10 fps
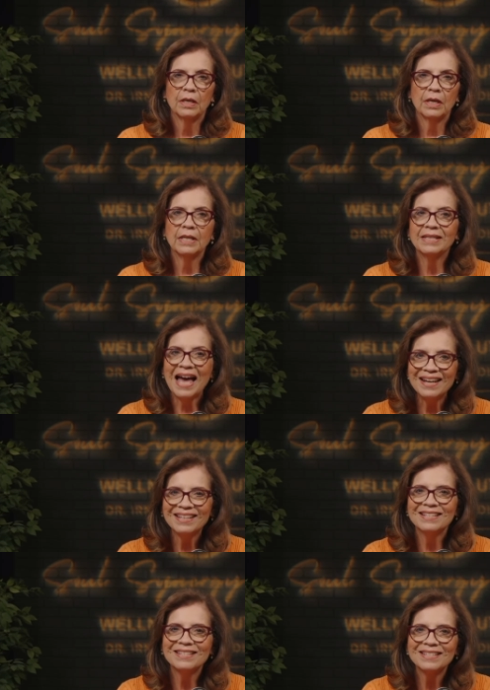And that
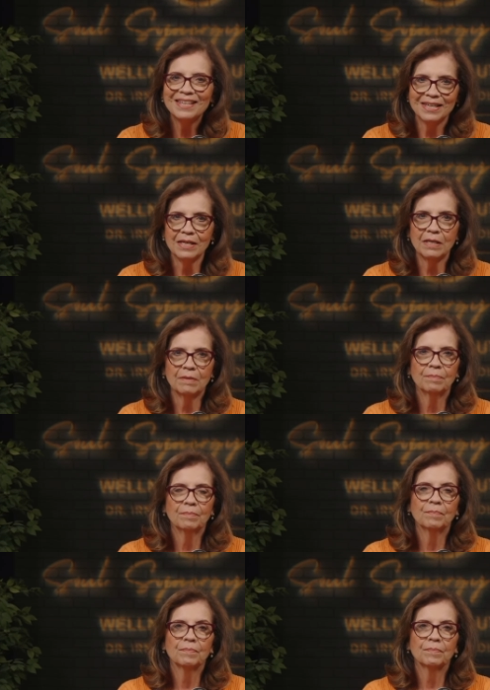is key.
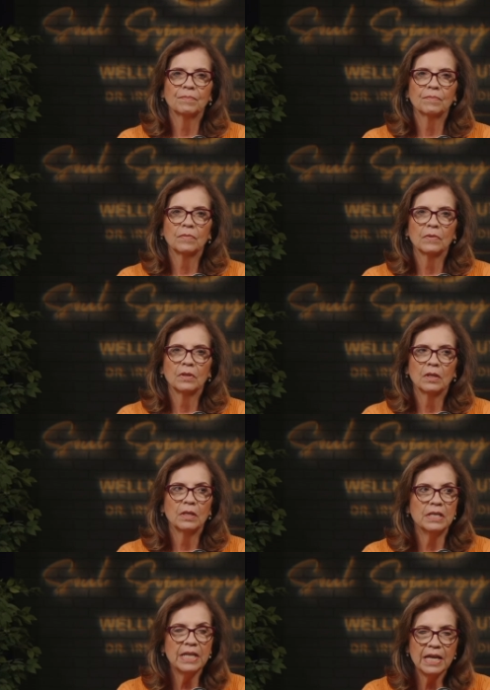
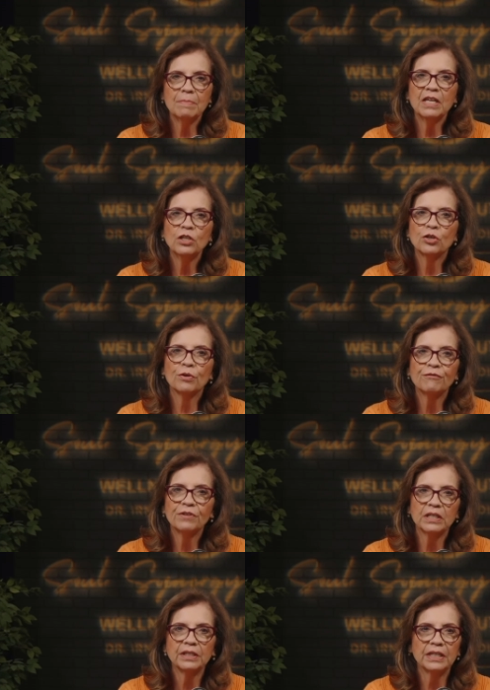Naming your
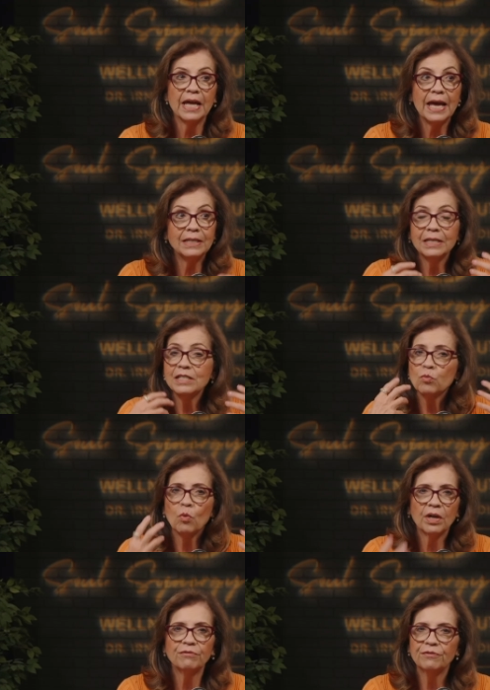feeling, at least
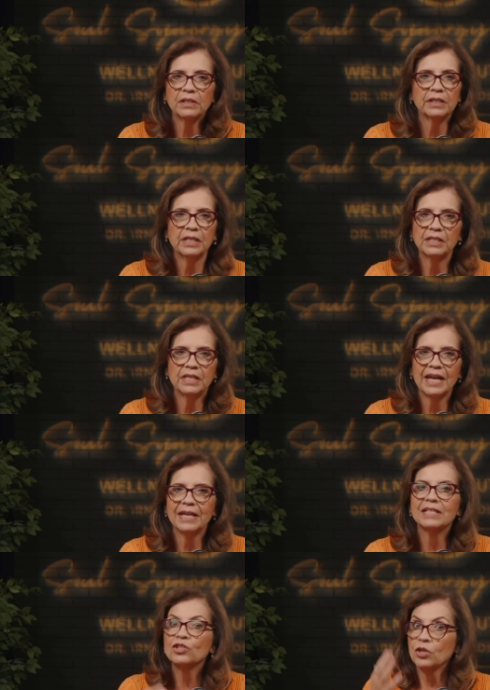one feeling a day,
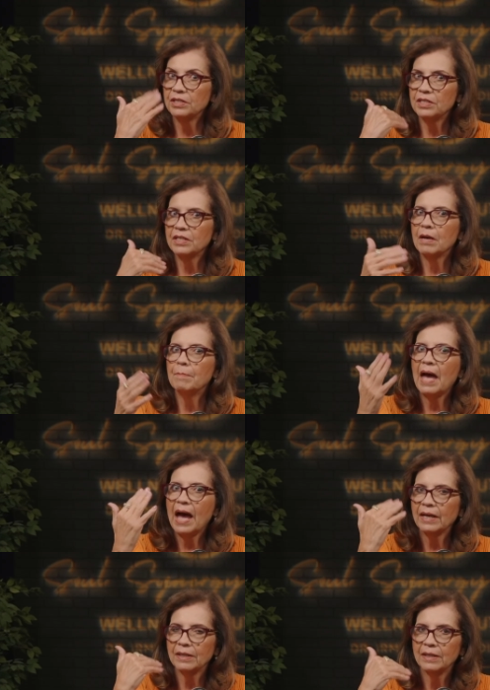it starts to come
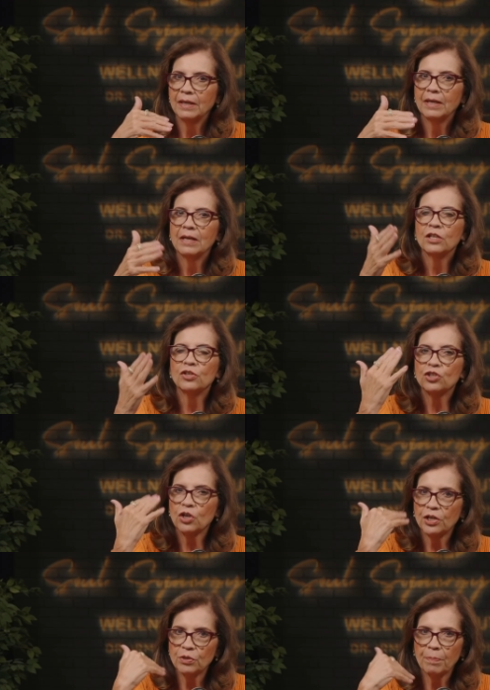back. You
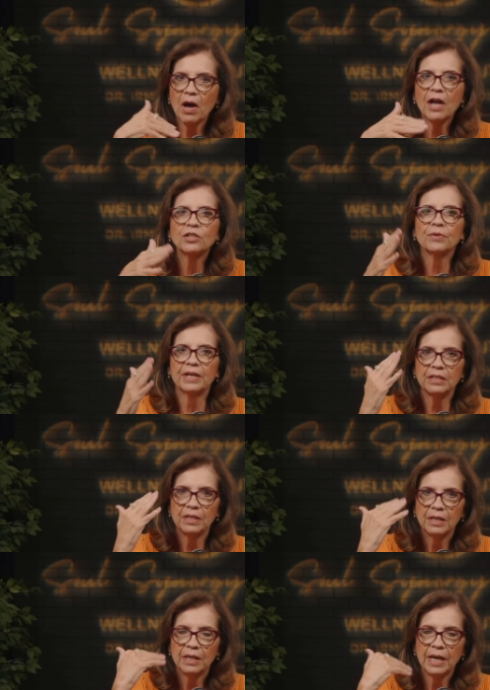start to ponder it,
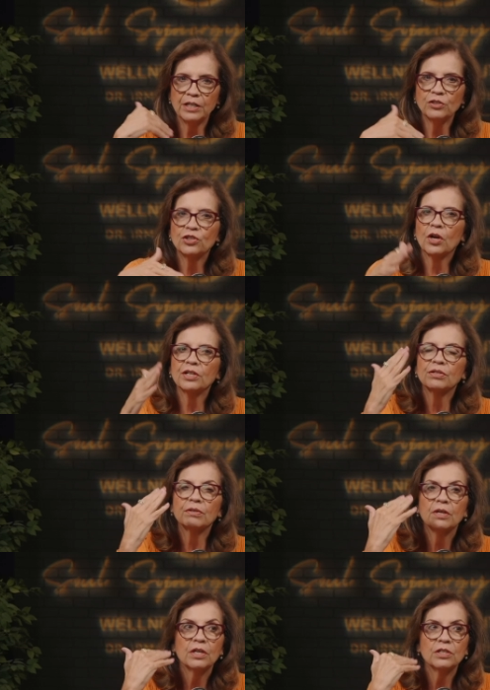and you start
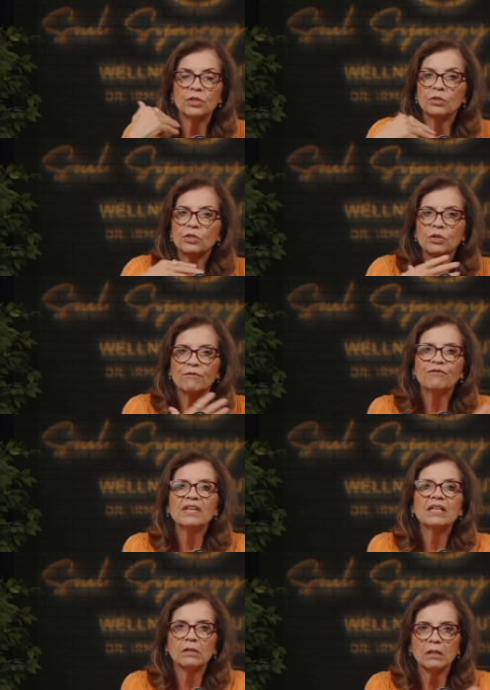to
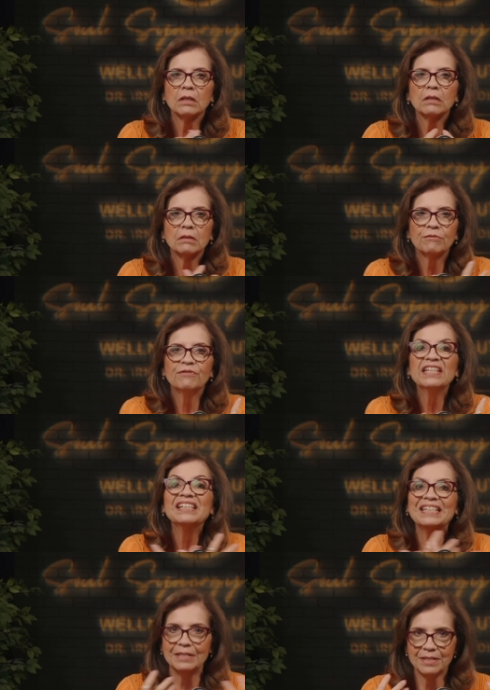feel
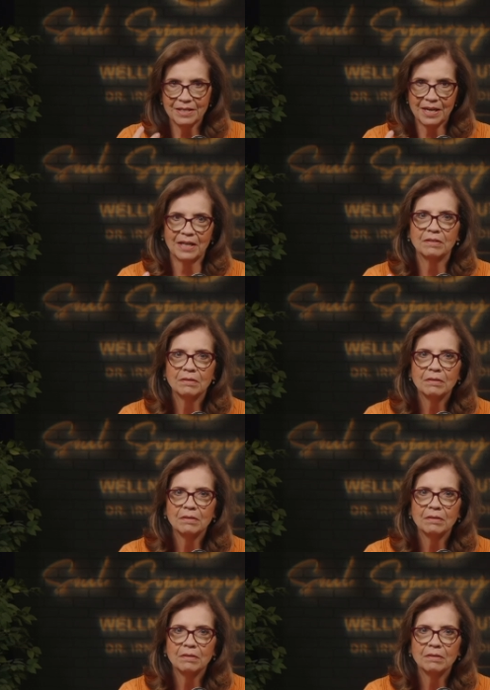feelings again.